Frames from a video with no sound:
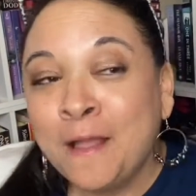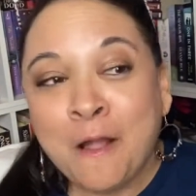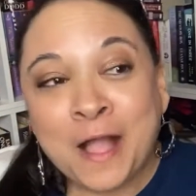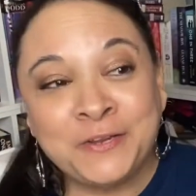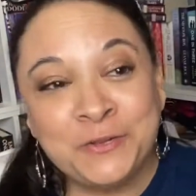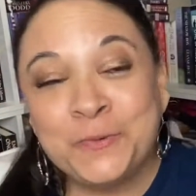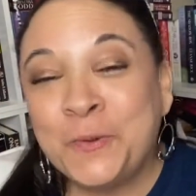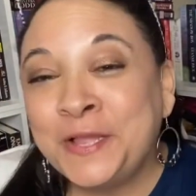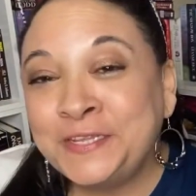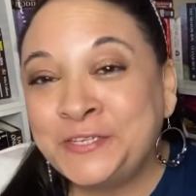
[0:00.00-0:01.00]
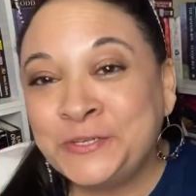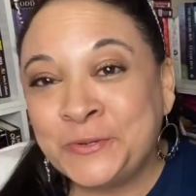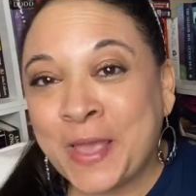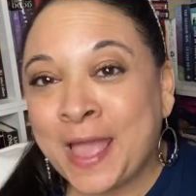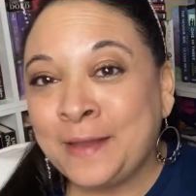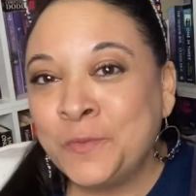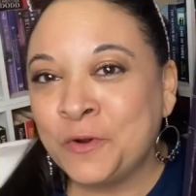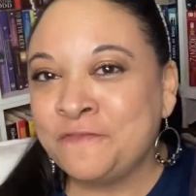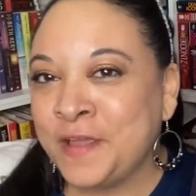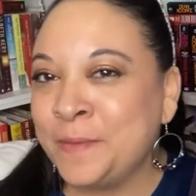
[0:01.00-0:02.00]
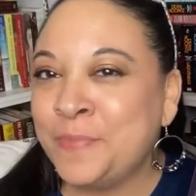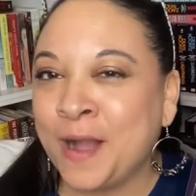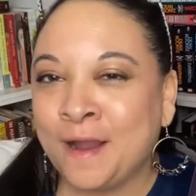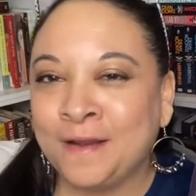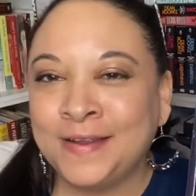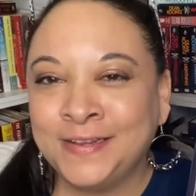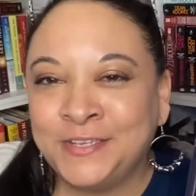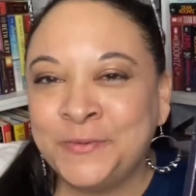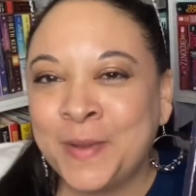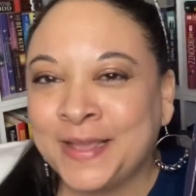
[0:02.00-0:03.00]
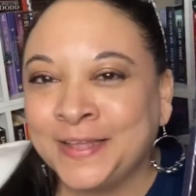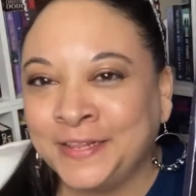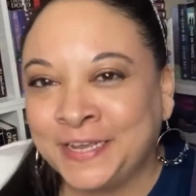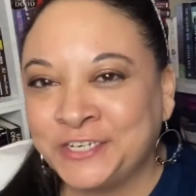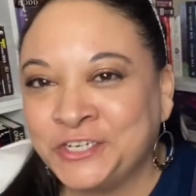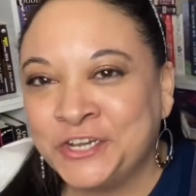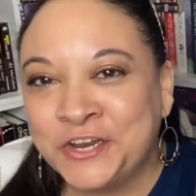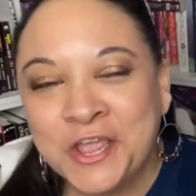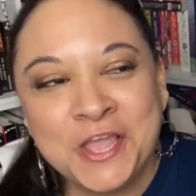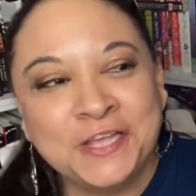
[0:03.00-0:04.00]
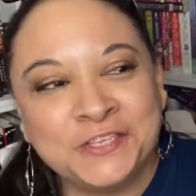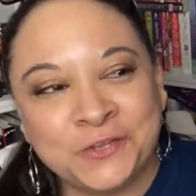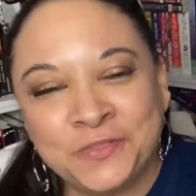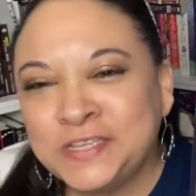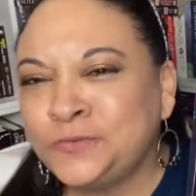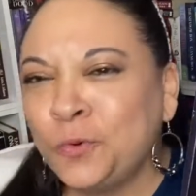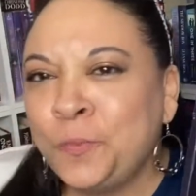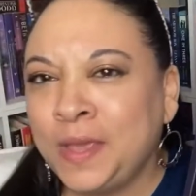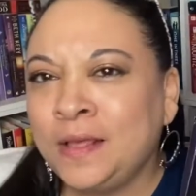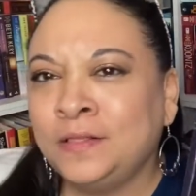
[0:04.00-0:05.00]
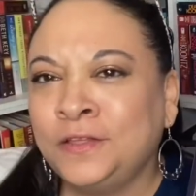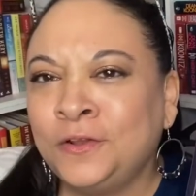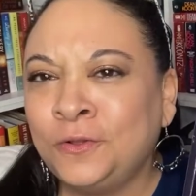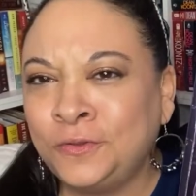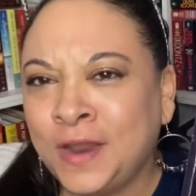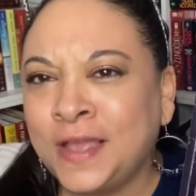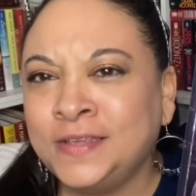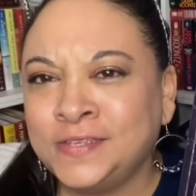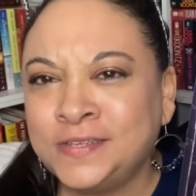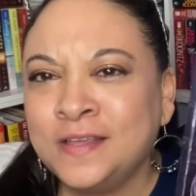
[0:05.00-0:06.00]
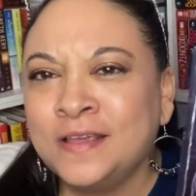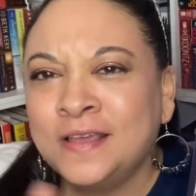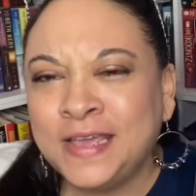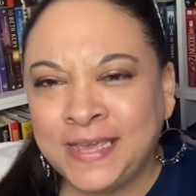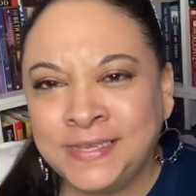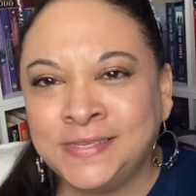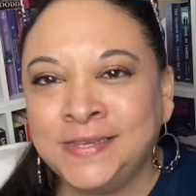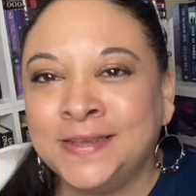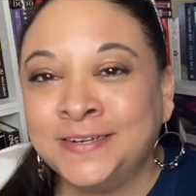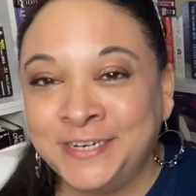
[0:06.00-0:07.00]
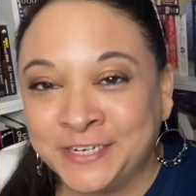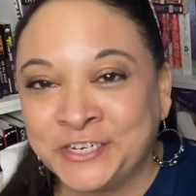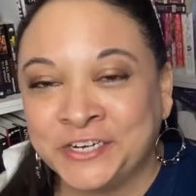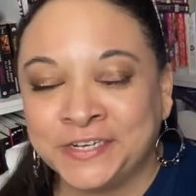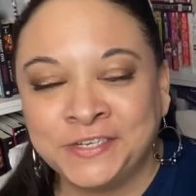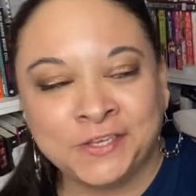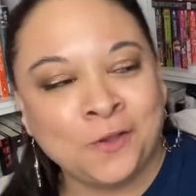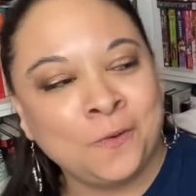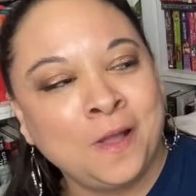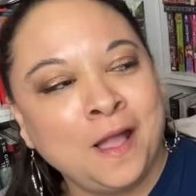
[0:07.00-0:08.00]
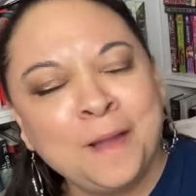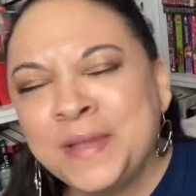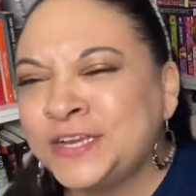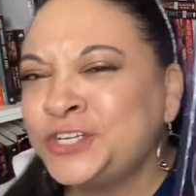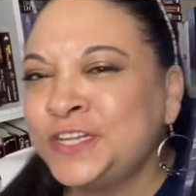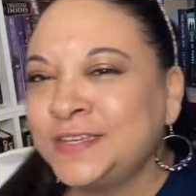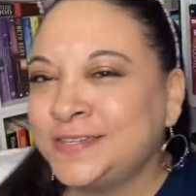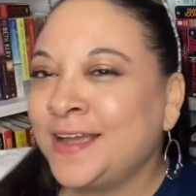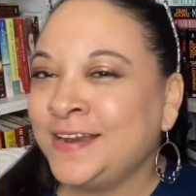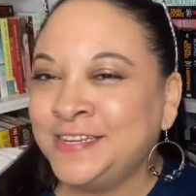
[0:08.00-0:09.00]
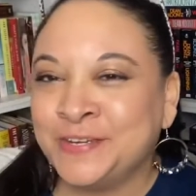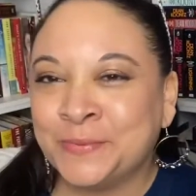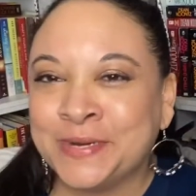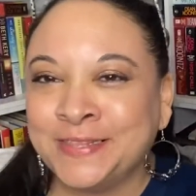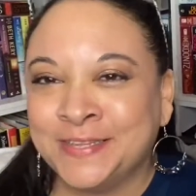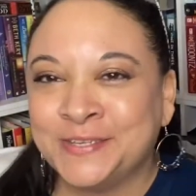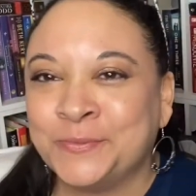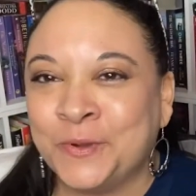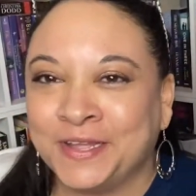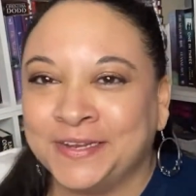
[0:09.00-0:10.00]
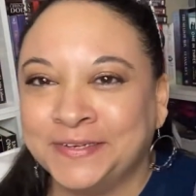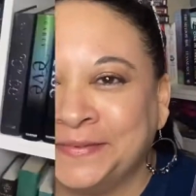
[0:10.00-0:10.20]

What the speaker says: I do want to add more vampire into my collection, so this will be a little nice, easy addition. So I'm actually excited to read this one.